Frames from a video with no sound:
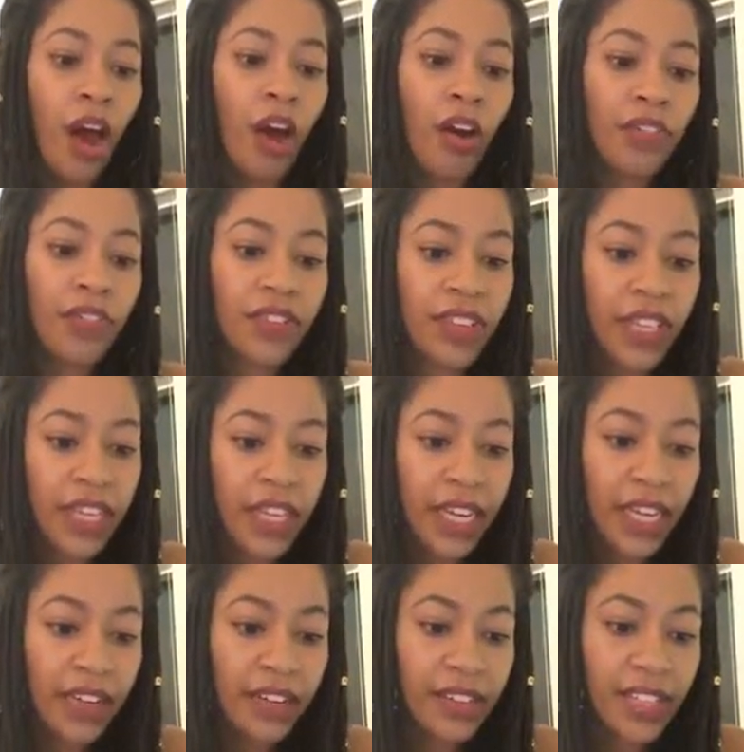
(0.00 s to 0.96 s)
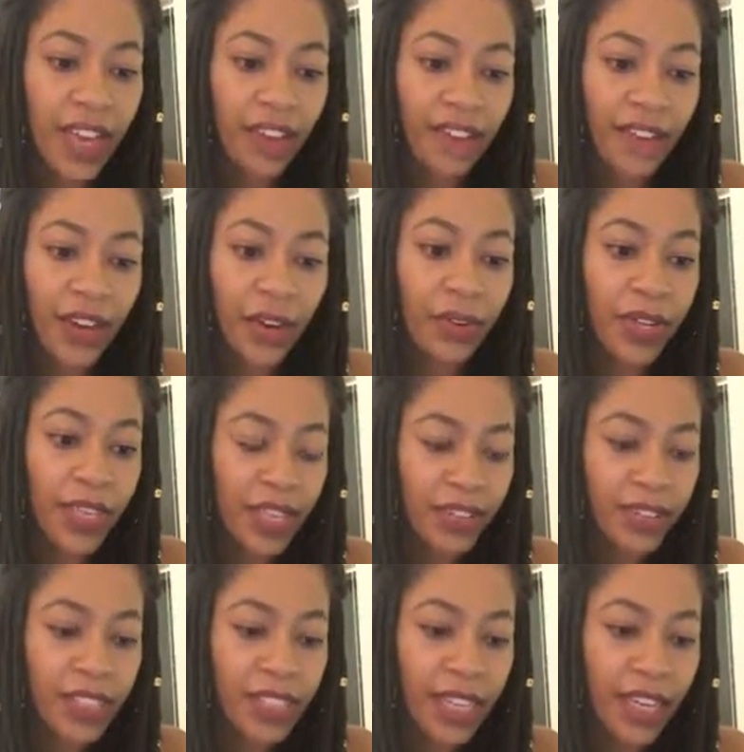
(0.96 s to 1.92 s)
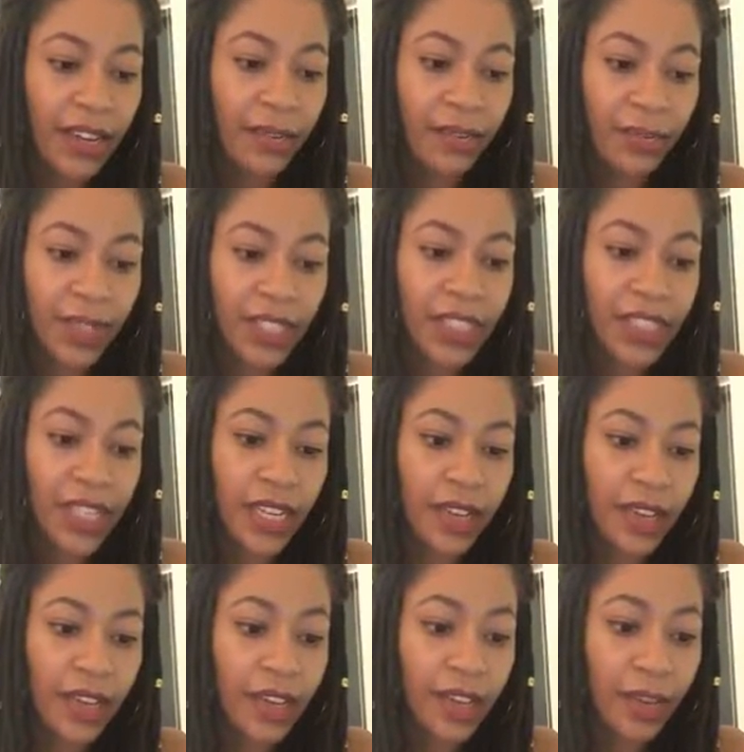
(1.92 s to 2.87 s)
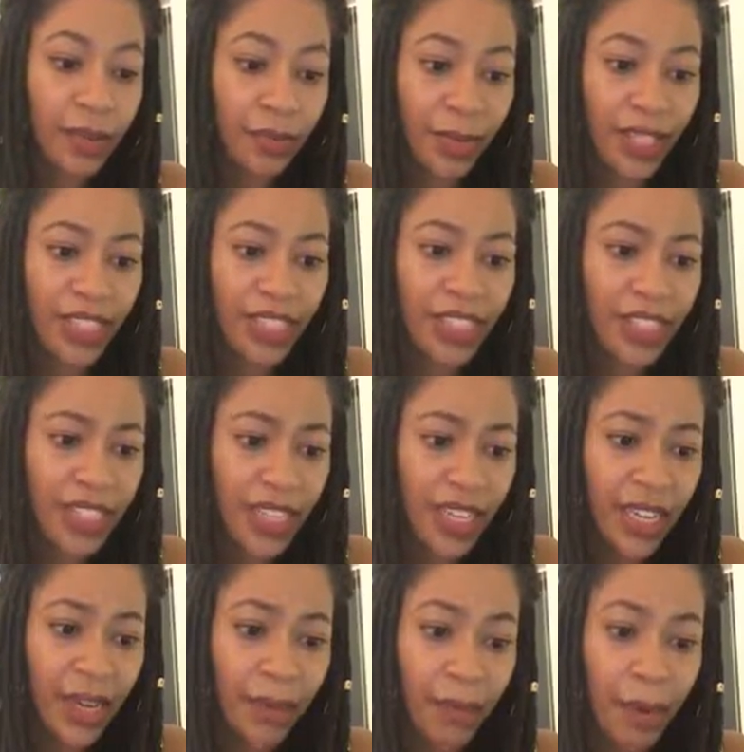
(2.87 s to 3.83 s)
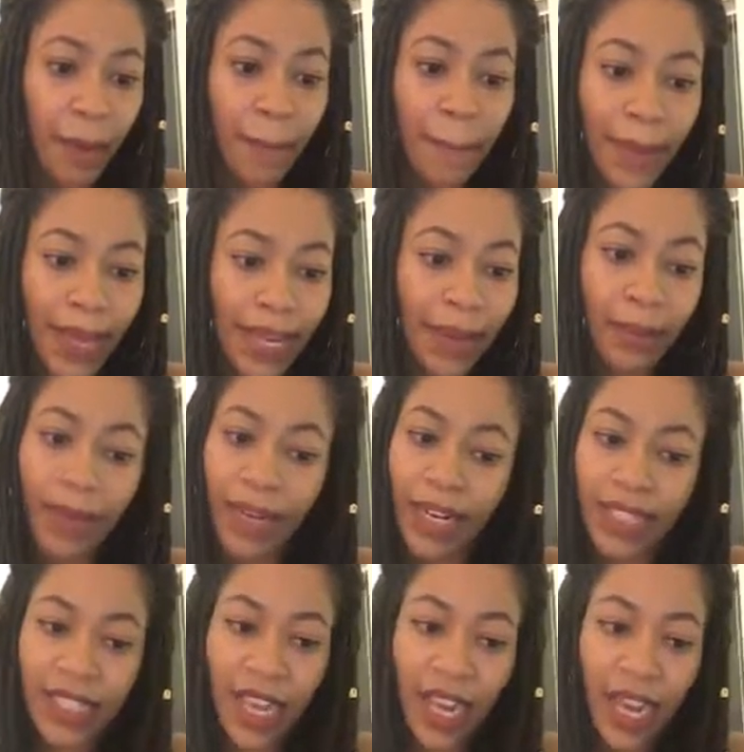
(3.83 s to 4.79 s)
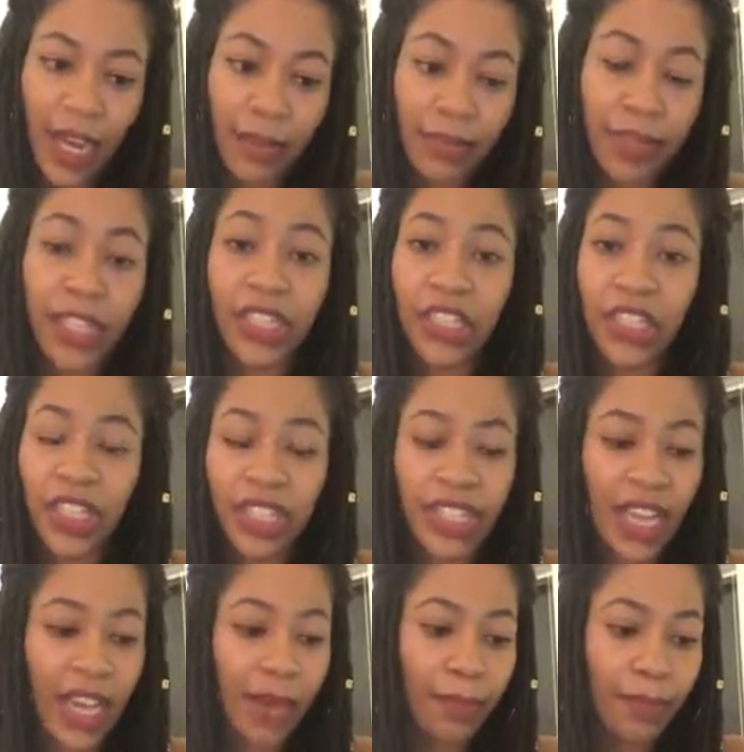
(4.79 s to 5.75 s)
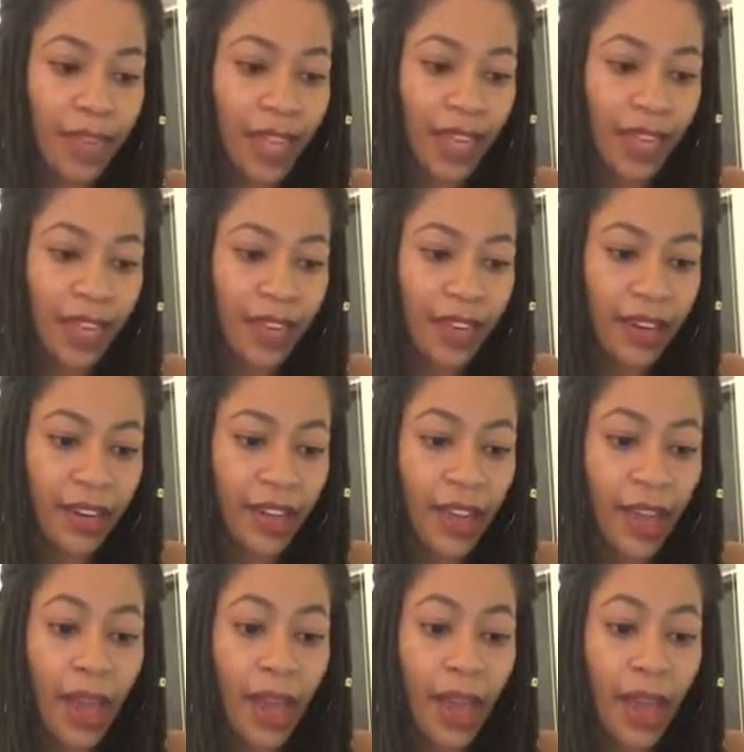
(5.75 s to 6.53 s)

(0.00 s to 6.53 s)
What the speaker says: Over the years, I felt guilty and reached to him many, many times and just got played.